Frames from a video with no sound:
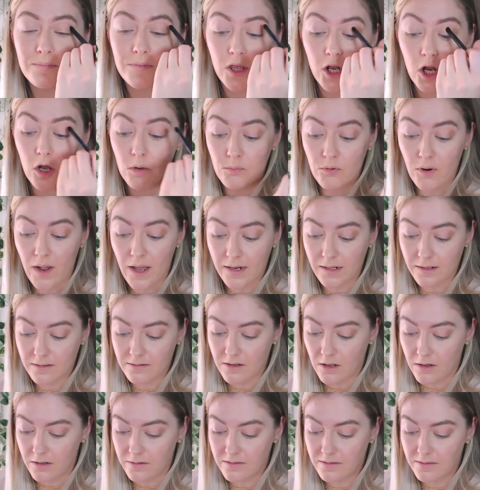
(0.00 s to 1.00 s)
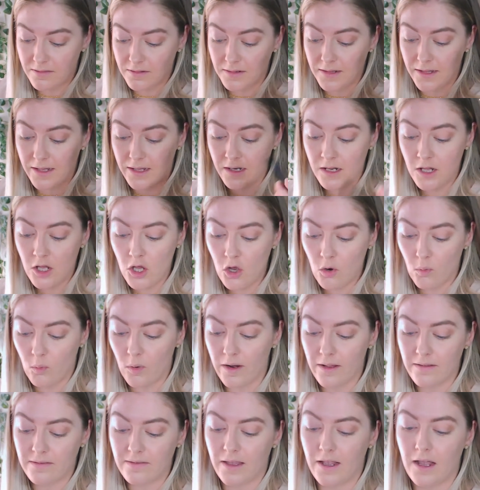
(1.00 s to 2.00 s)
product onto the lid.
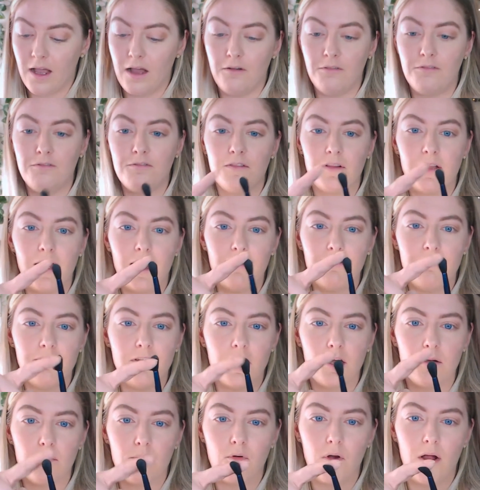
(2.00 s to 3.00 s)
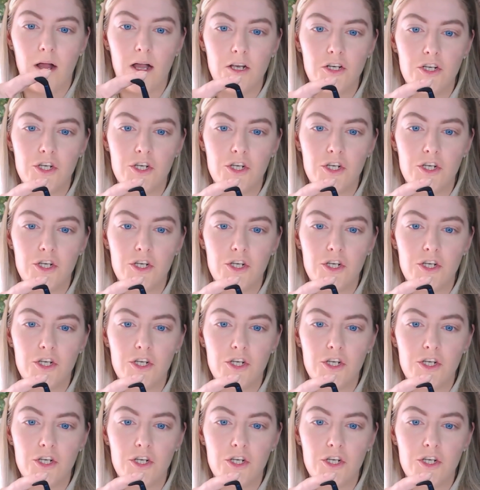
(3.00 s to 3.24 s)
Whereas like a fluffier brush